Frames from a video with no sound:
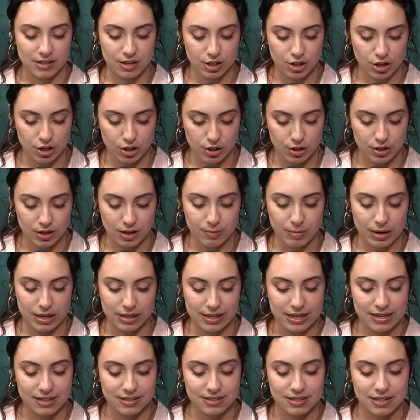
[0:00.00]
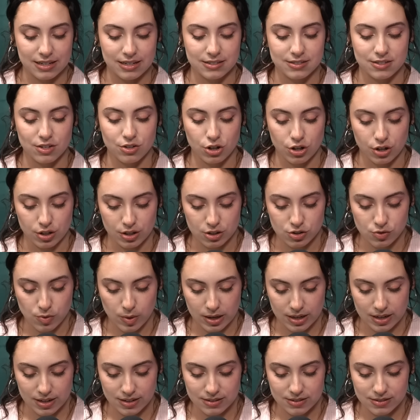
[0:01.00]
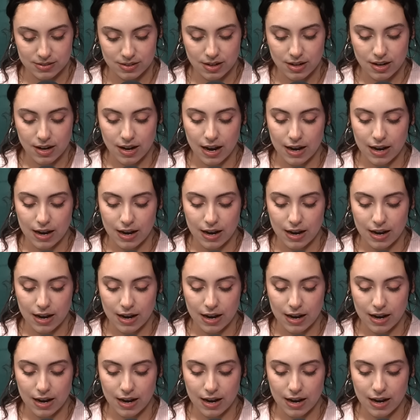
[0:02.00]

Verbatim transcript: I could in my late teens and early 20s.